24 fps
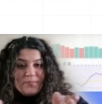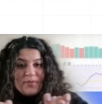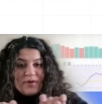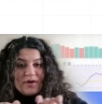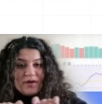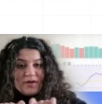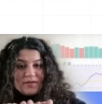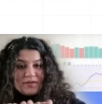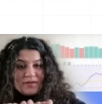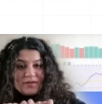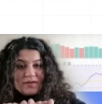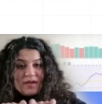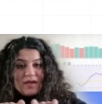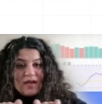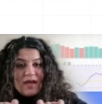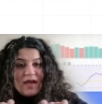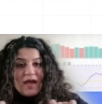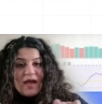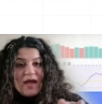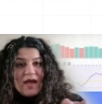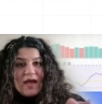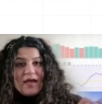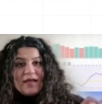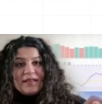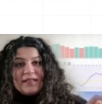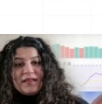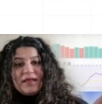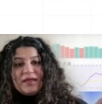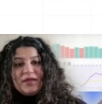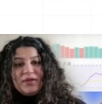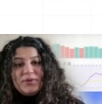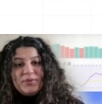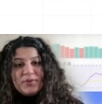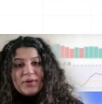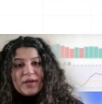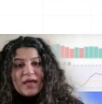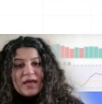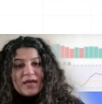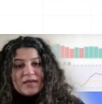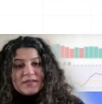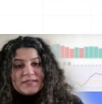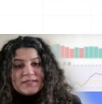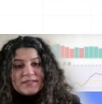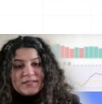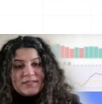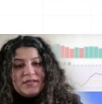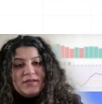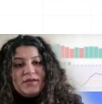bar, and you can
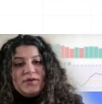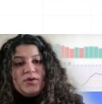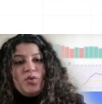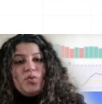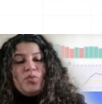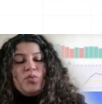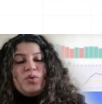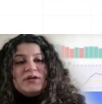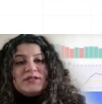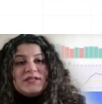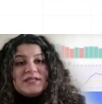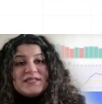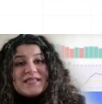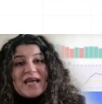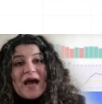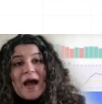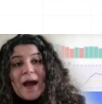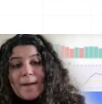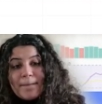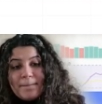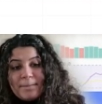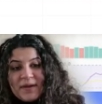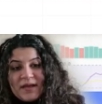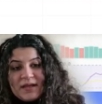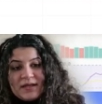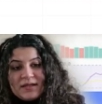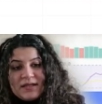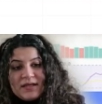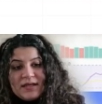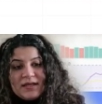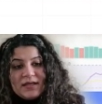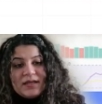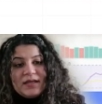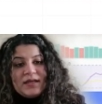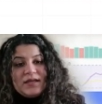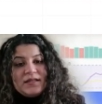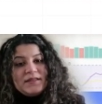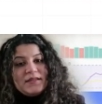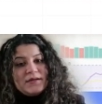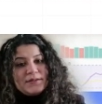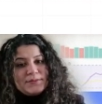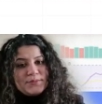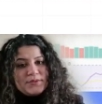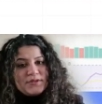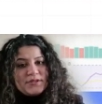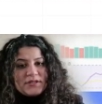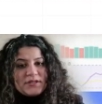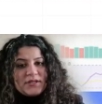see what is happening in the
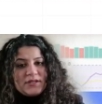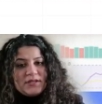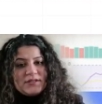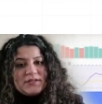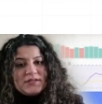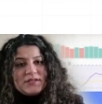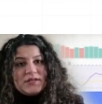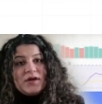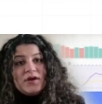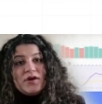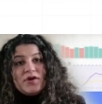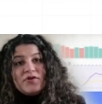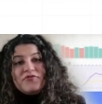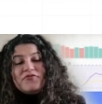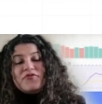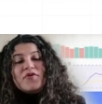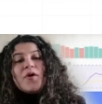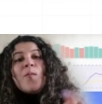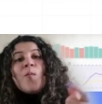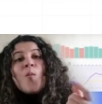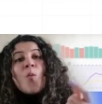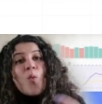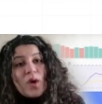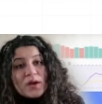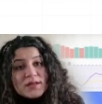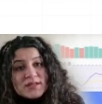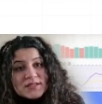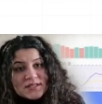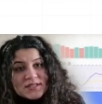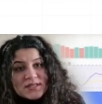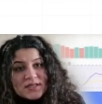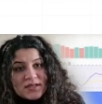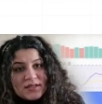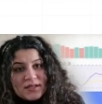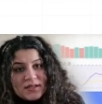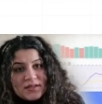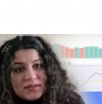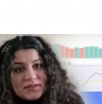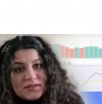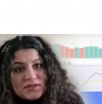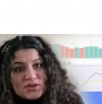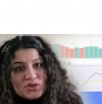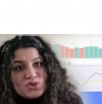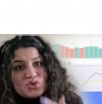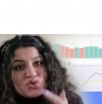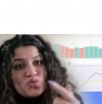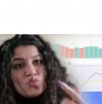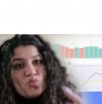market from 1 second
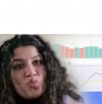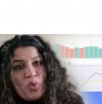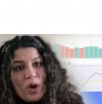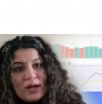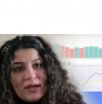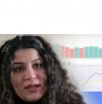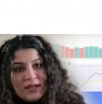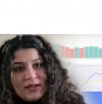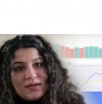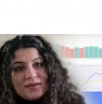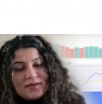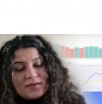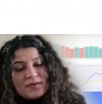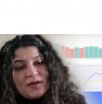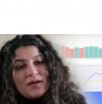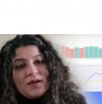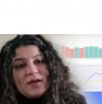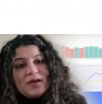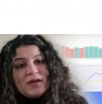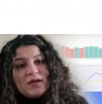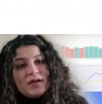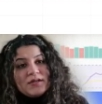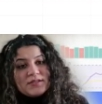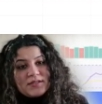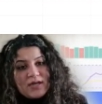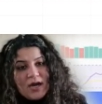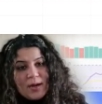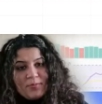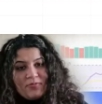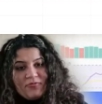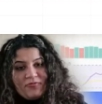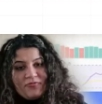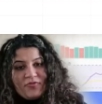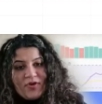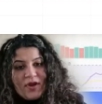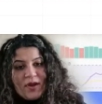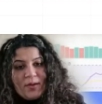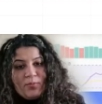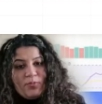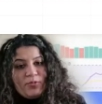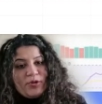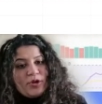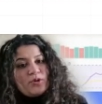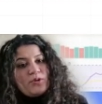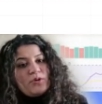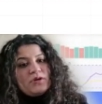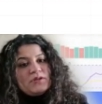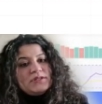to 1 year time frame.
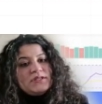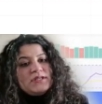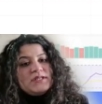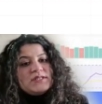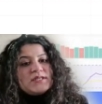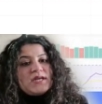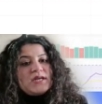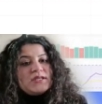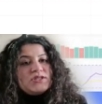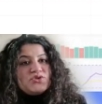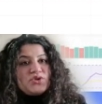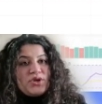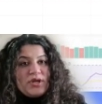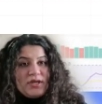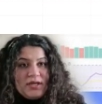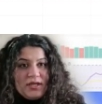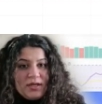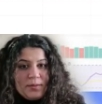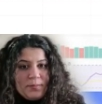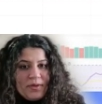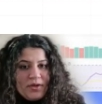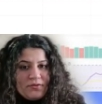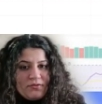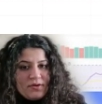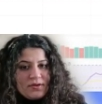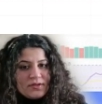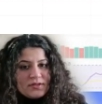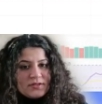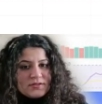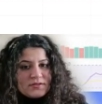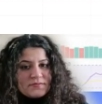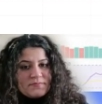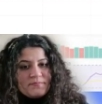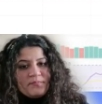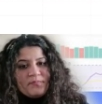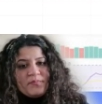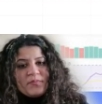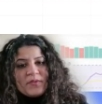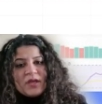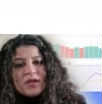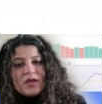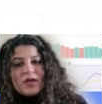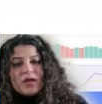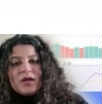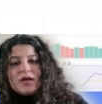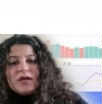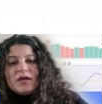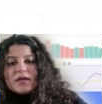We call this a trading period.
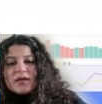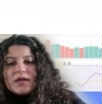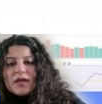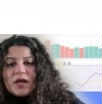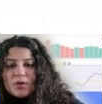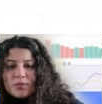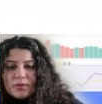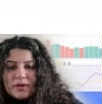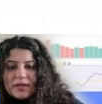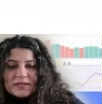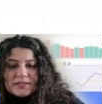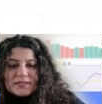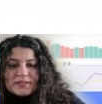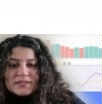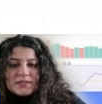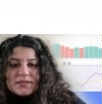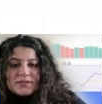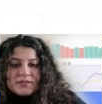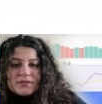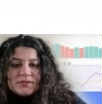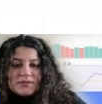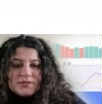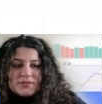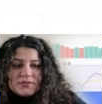Now let's